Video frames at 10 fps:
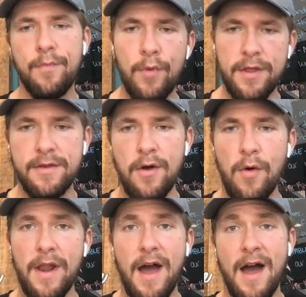What is
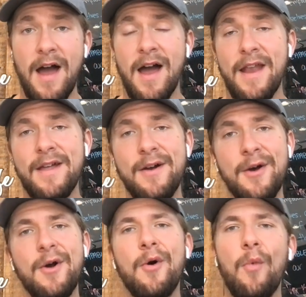going on?
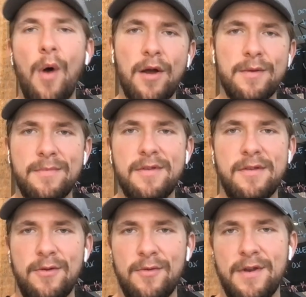Welcome
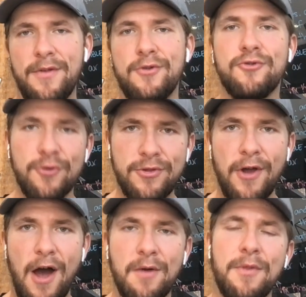to another Truth
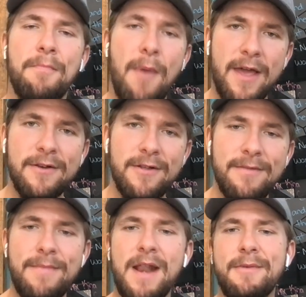Talk with
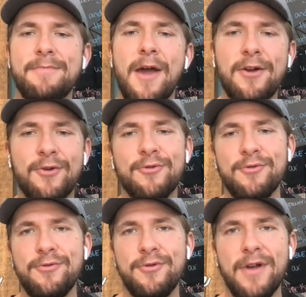Michael. My name is Michael
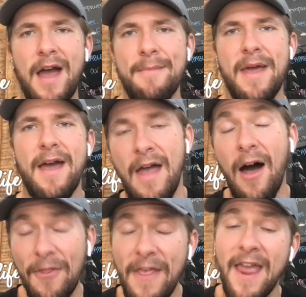Krug. I'm a
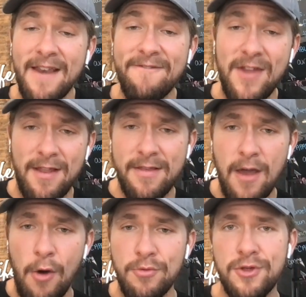health and fitness
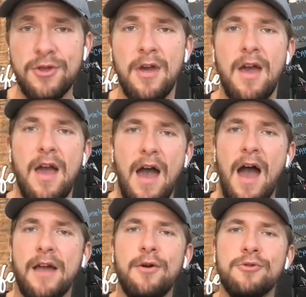coach,
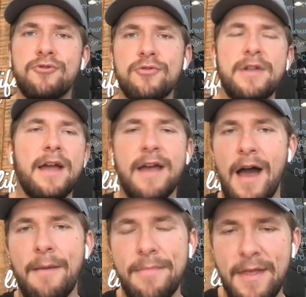
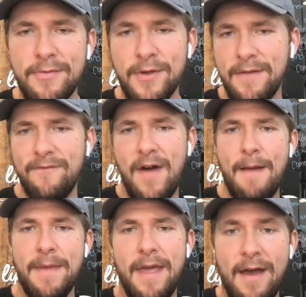coachkrug.com. That's where you can
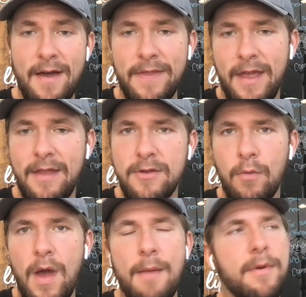find me on the
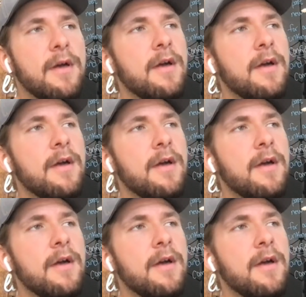interweb.